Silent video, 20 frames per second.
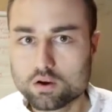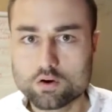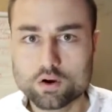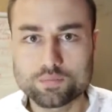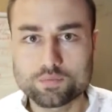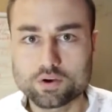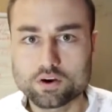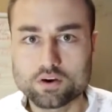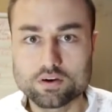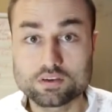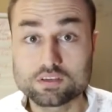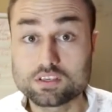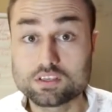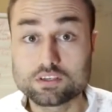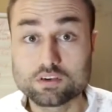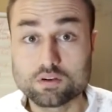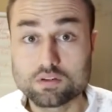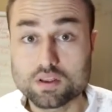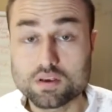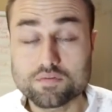cryptocurrency
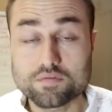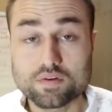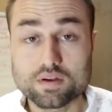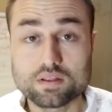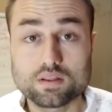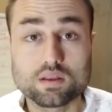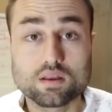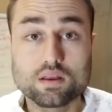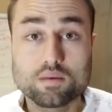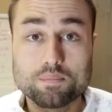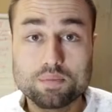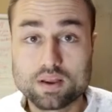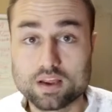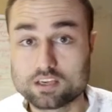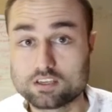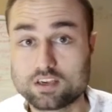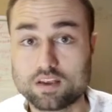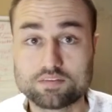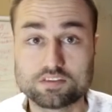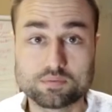is no different,
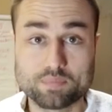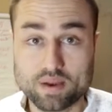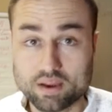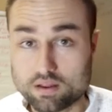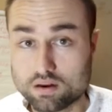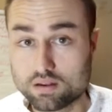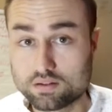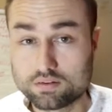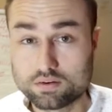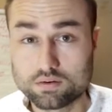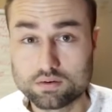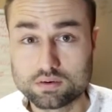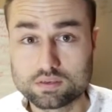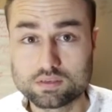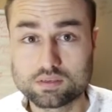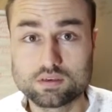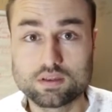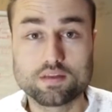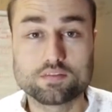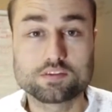because you have
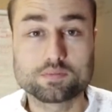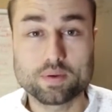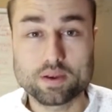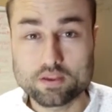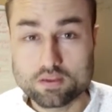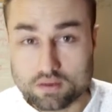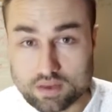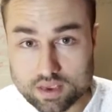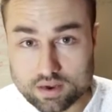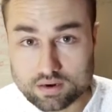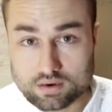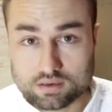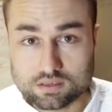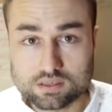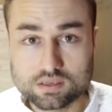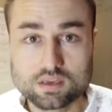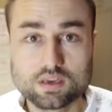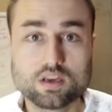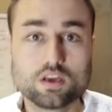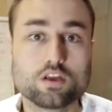speculators,
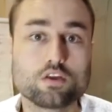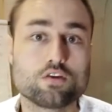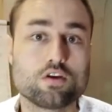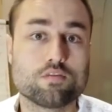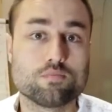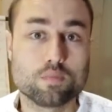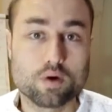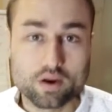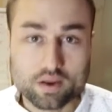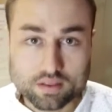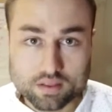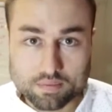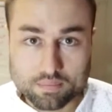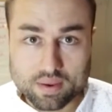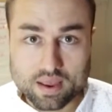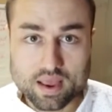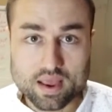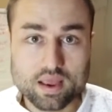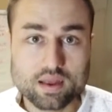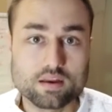you have market
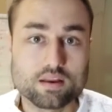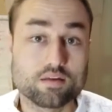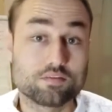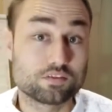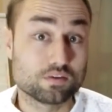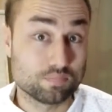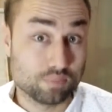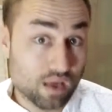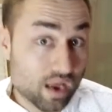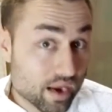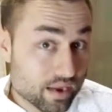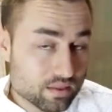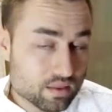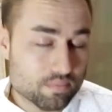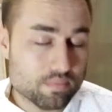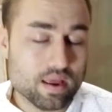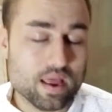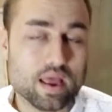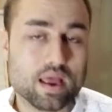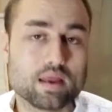demand, you have supply and
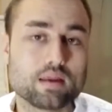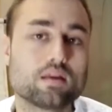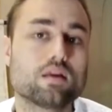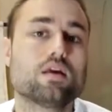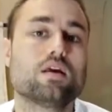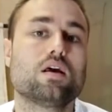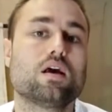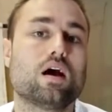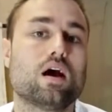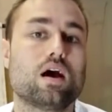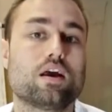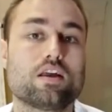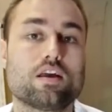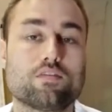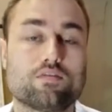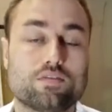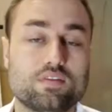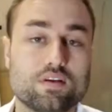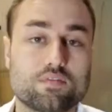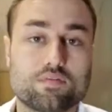demand, you
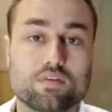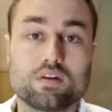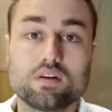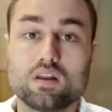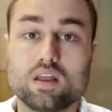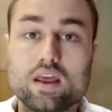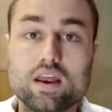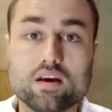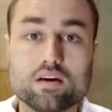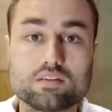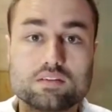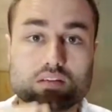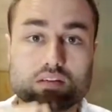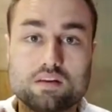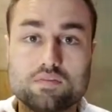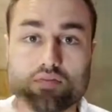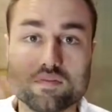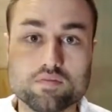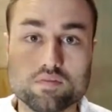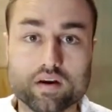have different layers and
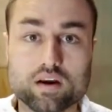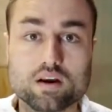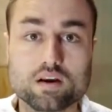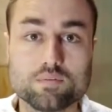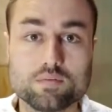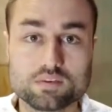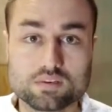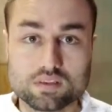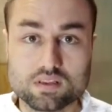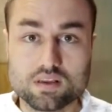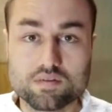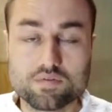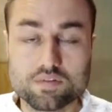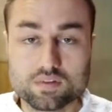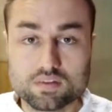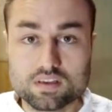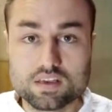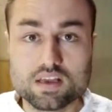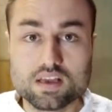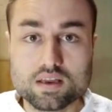different variables and
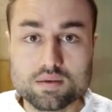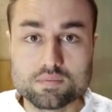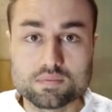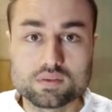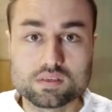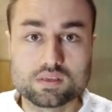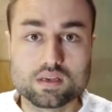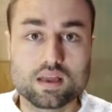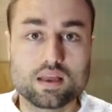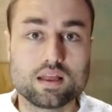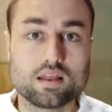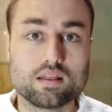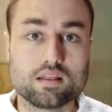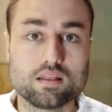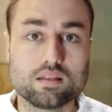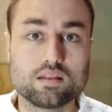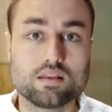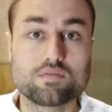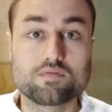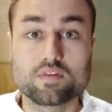different teams
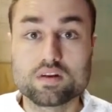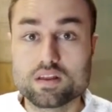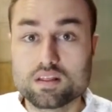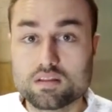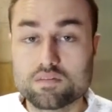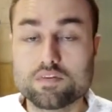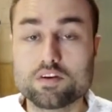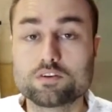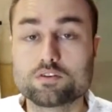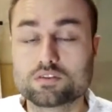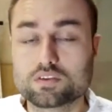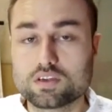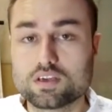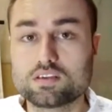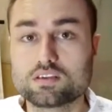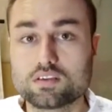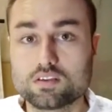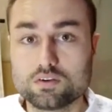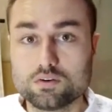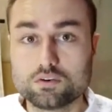and different individuals and
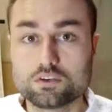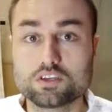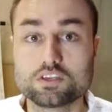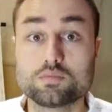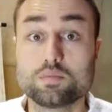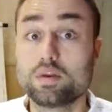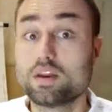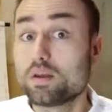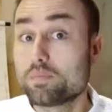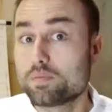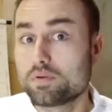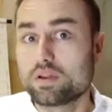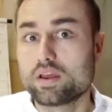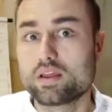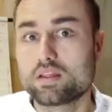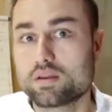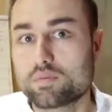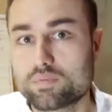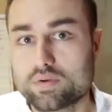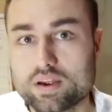institutions
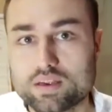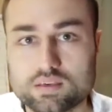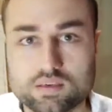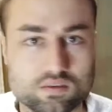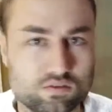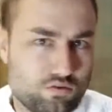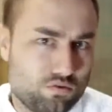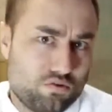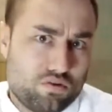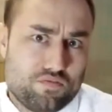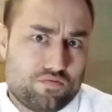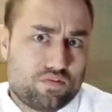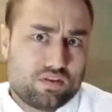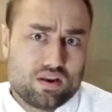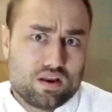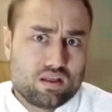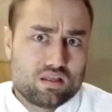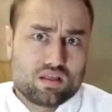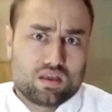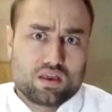manipulating the prices, no different
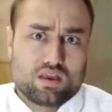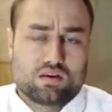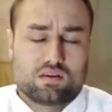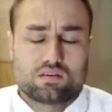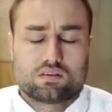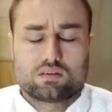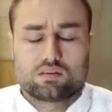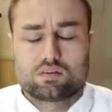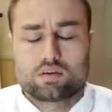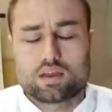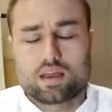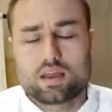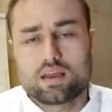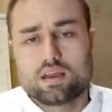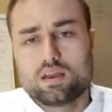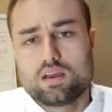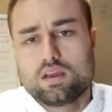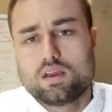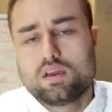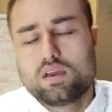than anything else,
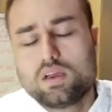okay?